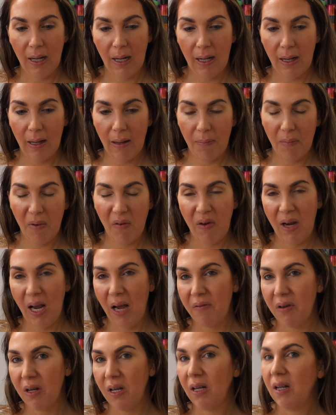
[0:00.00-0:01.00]
If you
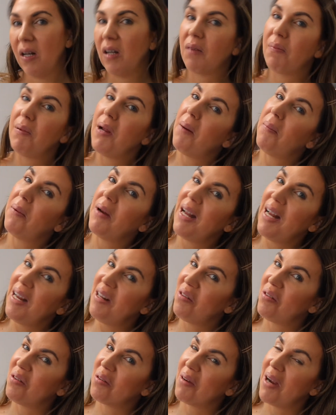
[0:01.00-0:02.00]
haven't looked me up on
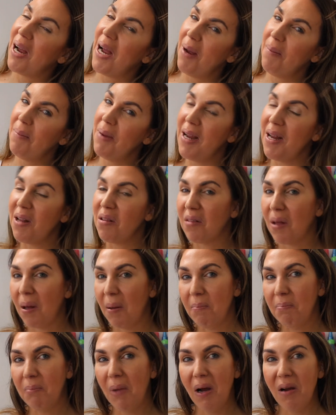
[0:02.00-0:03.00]
Instagram, it's
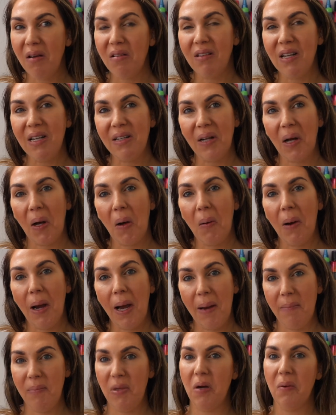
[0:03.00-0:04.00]

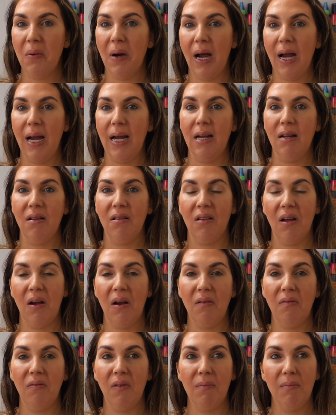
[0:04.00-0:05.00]
MosleydollMUA.
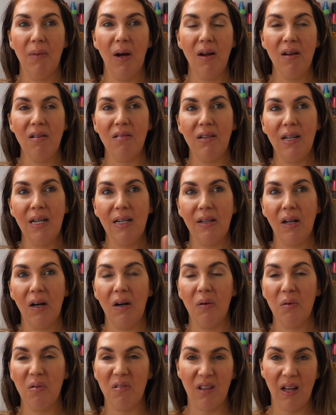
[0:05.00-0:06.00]
So the
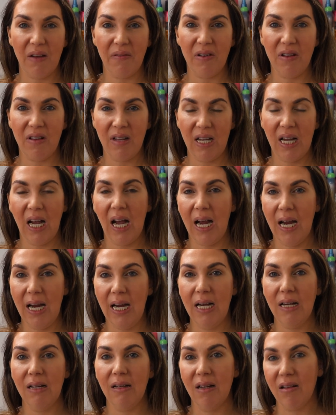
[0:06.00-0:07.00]

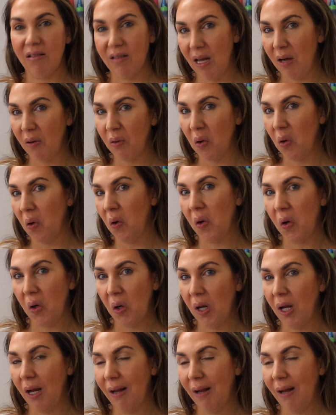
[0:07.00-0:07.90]
MosleyDoll78 has now gone.